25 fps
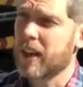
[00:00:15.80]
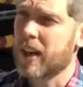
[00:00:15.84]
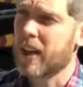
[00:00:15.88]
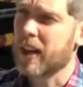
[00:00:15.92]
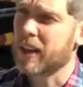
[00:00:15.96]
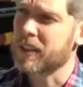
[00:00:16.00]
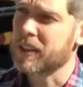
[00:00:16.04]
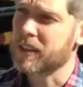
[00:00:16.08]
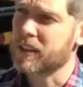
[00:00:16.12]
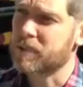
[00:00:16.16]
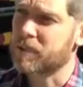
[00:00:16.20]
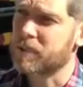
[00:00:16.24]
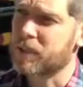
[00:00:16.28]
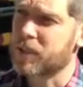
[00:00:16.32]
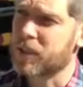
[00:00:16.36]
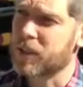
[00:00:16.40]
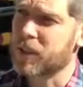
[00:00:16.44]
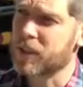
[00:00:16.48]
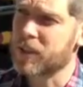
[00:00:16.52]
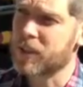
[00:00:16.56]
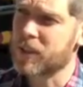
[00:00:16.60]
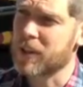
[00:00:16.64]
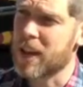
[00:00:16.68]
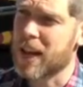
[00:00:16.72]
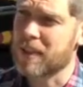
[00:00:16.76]
And
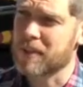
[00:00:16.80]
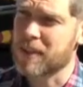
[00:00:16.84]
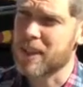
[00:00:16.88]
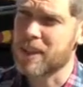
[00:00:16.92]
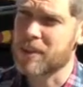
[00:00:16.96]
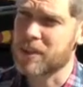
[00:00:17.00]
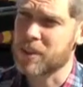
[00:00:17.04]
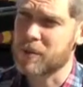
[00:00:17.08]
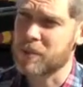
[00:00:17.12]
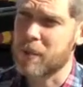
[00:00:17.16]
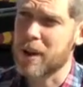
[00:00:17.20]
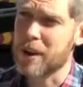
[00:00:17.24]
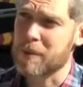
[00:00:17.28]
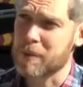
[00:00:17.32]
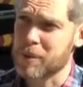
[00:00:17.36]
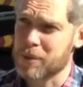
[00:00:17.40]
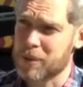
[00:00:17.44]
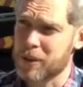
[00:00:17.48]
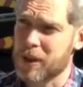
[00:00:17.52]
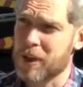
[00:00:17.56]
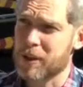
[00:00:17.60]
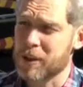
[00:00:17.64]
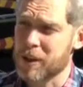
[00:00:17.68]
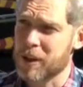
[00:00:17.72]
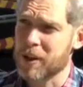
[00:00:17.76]
to do that, the easiest way was
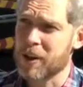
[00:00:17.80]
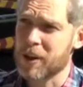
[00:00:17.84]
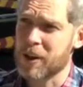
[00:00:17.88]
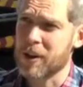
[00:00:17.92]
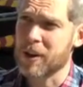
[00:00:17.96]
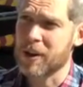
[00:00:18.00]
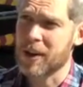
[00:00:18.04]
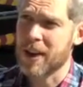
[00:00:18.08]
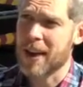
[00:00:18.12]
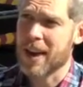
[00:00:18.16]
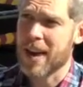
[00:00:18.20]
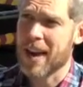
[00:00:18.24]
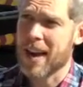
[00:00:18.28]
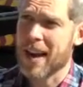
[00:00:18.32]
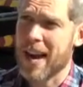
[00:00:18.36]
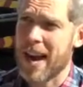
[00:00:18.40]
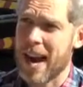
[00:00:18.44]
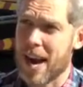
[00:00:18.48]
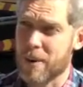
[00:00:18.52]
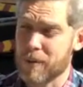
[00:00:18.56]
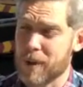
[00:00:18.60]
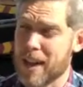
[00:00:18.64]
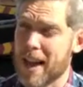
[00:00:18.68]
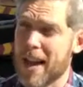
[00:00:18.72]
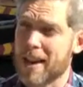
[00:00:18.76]
to go and learn
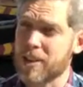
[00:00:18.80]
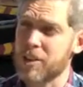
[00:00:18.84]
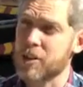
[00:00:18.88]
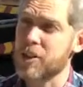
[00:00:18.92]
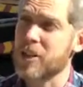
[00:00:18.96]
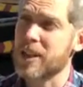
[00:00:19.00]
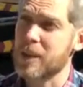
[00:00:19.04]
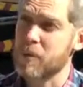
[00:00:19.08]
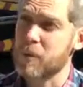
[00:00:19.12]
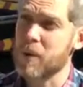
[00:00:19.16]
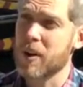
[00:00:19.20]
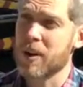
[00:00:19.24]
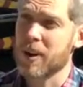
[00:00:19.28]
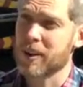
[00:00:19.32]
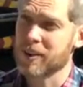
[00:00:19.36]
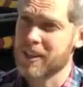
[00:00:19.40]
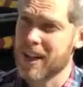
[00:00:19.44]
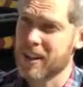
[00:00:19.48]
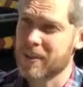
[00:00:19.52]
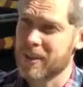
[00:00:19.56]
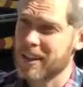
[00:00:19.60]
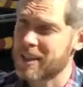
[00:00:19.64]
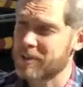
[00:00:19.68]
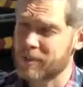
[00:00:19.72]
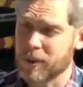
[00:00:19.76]
how they actually worked,
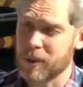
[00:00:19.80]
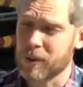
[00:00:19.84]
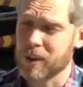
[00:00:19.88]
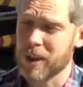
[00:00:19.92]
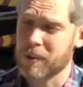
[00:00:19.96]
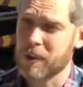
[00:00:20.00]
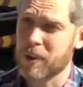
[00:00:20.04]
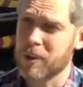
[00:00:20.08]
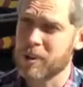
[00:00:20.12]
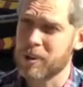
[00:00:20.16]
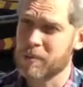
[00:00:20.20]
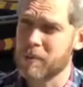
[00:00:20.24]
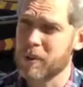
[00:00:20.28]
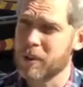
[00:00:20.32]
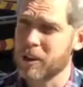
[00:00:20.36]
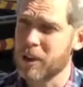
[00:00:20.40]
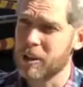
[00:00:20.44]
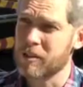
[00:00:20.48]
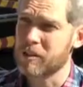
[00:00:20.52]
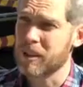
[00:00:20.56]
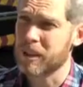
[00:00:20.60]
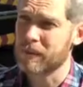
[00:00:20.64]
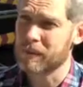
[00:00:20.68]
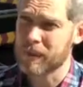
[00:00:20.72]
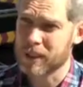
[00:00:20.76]
how difficult they were to
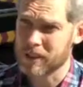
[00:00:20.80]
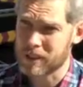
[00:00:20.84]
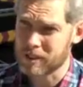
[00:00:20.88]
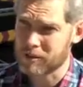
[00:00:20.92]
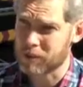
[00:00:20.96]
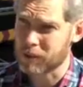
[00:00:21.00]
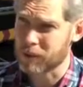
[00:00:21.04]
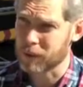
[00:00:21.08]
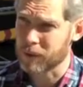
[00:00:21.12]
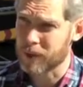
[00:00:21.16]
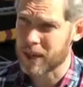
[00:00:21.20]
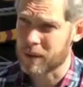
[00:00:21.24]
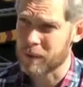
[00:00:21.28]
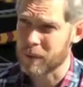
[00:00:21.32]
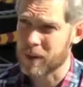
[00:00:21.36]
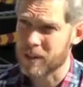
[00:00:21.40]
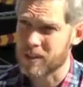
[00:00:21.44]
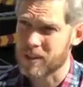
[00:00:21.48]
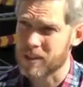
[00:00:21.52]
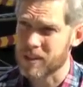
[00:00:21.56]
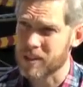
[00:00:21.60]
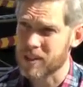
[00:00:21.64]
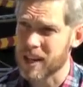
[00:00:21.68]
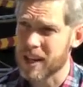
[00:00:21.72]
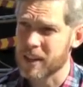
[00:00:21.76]
manoeuvre, how difficult they were
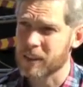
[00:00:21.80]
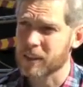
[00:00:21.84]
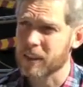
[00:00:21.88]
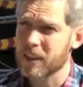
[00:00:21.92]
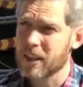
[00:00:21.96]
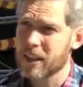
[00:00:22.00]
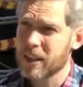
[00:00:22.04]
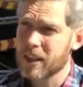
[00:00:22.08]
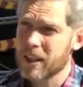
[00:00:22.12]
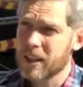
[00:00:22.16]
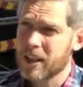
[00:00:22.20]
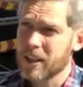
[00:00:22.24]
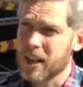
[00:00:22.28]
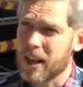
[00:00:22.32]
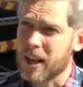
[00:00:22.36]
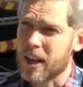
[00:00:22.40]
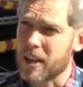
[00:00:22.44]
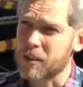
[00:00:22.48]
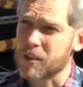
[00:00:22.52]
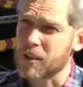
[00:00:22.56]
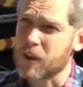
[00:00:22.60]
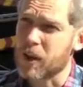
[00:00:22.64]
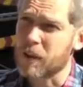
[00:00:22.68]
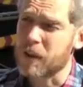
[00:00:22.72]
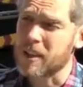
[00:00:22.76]
to sail.
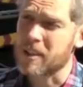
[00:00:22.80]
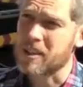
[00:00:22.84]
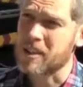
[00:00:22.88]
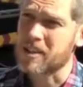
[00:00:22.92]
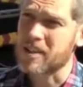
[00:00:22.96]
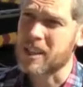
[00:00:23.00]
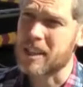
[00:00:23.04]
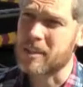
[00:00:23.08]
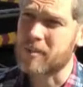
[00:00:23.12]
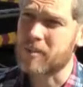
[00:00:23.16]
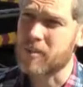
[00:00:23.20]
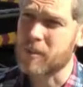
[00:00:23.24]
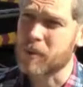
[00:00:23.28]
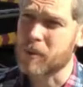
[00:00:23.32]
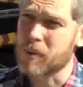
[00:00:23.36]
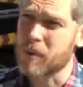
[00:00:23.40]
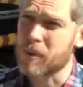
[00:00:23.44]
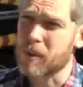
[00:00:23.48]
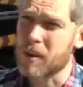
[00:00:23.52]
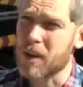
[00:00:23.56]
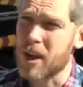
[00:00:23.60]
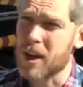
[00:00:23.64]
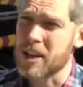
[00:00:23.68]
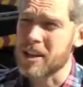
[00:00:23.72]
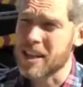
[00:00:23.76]
Uh, so I went to sea
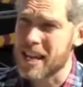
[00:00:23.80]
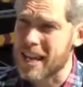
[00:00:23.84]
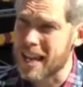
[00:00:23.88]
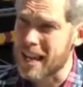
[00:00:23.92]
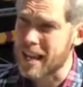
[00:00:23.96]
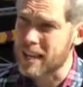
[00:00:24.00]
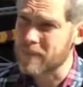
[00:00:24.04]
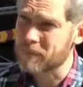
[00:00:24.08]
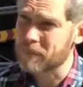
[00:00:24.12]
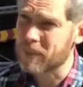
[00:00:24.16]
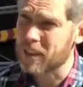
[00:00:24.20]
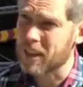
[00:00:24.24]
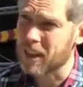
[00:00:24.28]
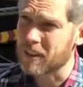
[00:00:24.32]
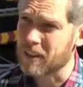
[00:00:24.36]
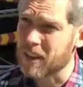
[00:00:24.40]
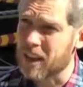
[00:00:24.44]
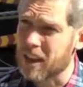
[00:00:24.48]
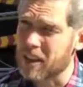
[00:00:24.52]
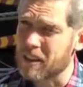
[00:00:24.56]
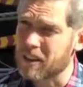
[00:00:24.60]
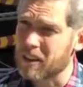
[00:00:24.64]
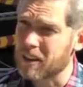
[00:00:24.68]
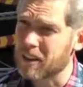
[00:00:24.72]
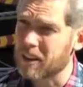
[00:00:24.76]
for a year, and
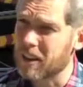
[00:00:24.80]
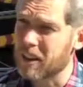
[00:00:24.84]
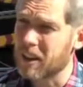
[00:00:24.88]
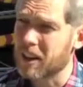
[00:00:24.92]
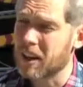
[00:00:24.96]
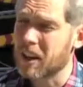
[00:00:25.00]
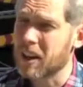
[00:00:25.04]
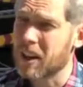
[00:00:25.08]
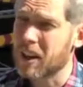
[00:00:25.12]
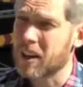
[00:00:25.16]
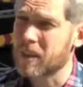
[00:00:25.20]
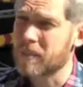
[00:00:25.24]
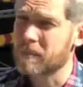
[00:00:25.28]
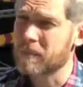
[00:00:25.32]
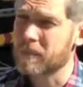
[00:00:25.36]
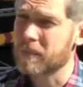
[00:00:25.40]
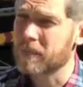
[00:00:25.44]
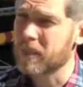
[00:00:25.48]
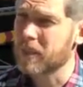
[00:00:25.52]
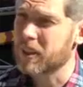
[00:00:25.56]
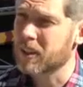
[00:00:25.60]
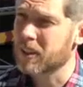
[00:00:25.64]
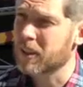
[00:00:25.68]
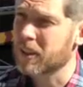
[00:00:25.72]
then um,